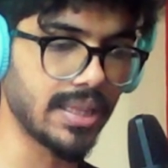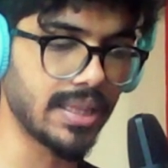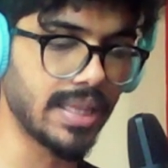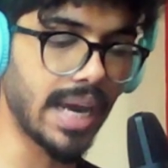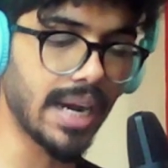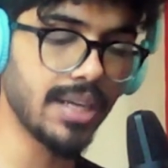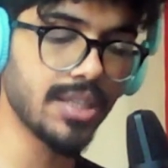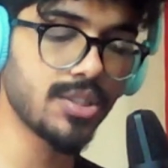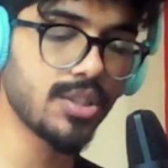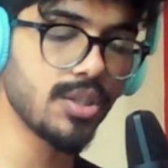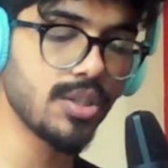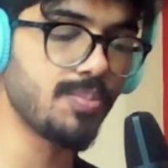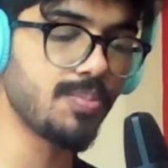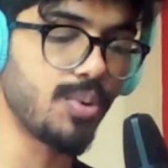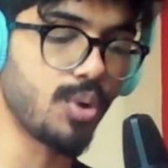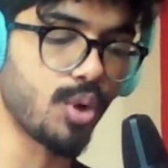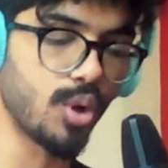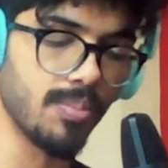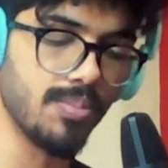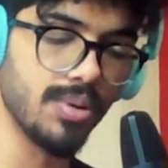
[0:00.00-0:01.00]
that is the
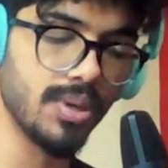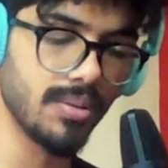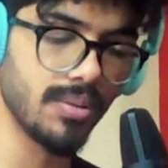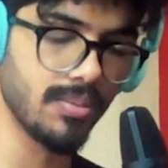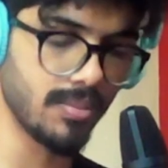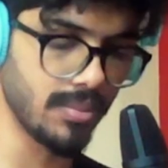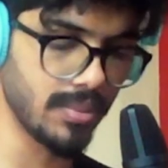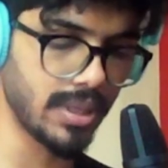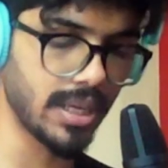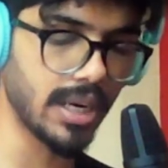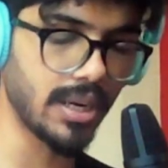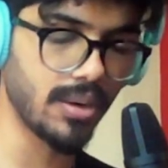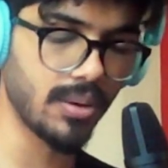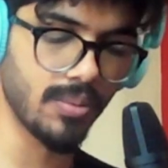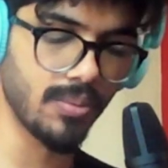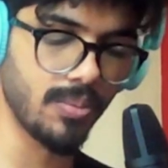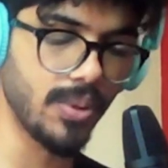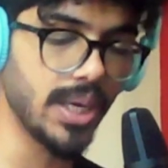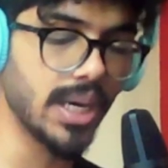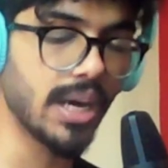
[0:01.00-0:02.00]
problem that
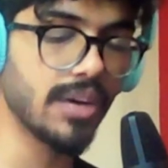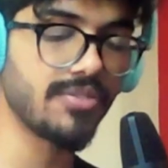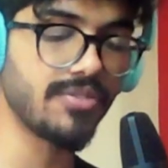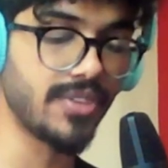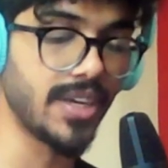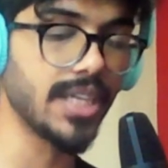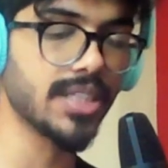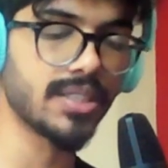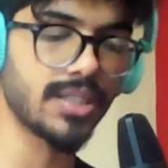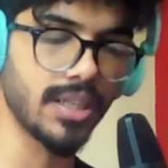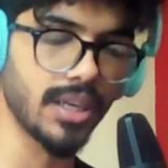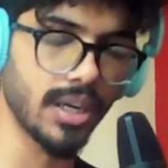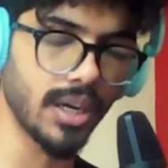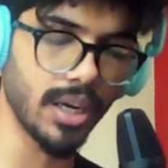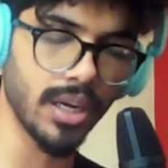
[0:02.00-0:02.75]
we are facing